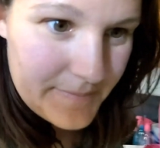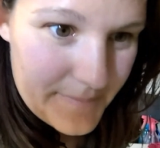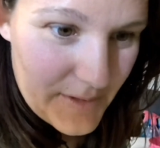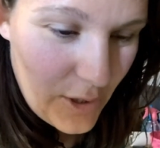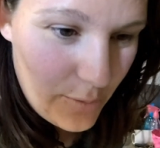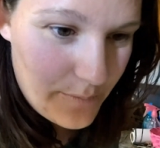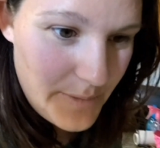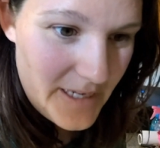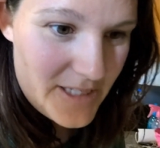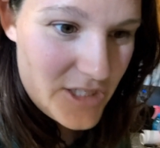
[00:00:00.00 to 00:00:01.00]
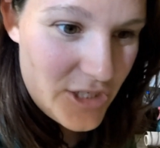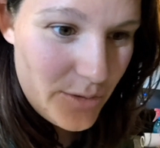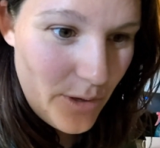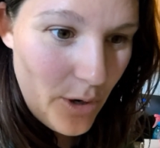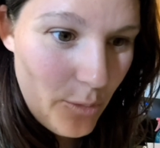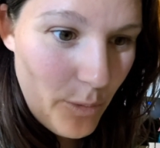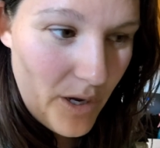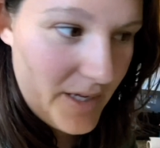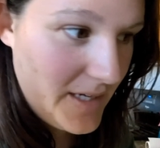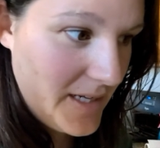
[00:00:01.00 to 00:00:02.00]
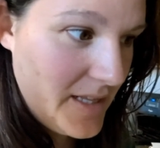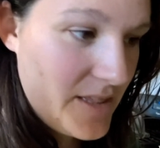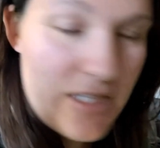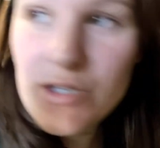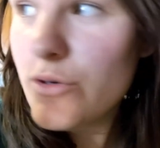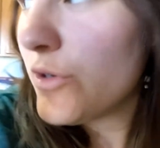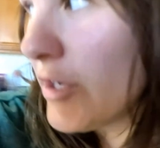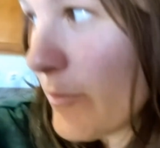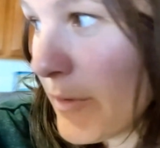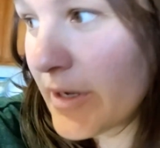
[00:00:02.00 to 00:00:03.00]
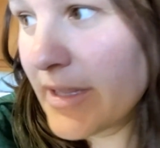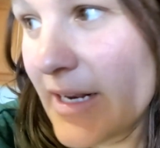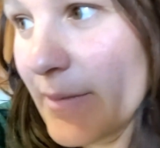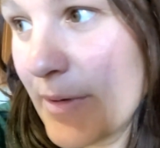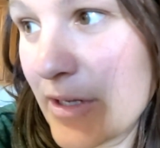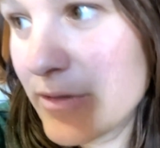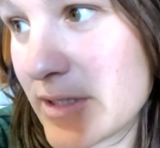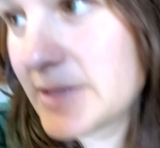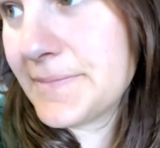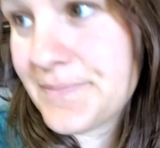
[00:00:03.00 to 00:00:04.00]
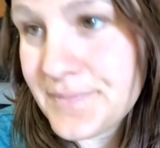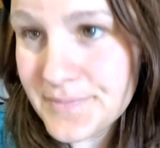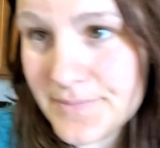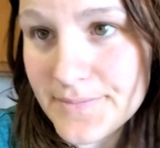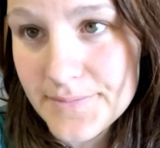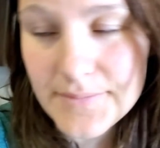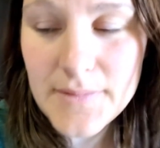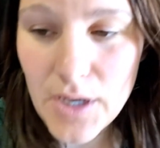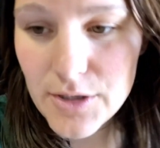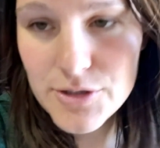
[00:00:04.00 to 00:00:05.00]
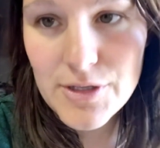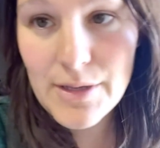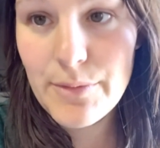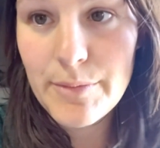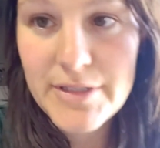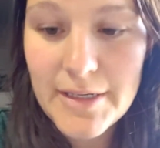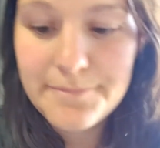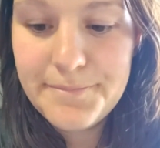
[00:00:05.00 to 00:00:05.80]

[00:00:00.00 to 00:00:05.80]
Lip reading: Nope, page 201 in the new cookbook that I've been using. I'll show that one more time.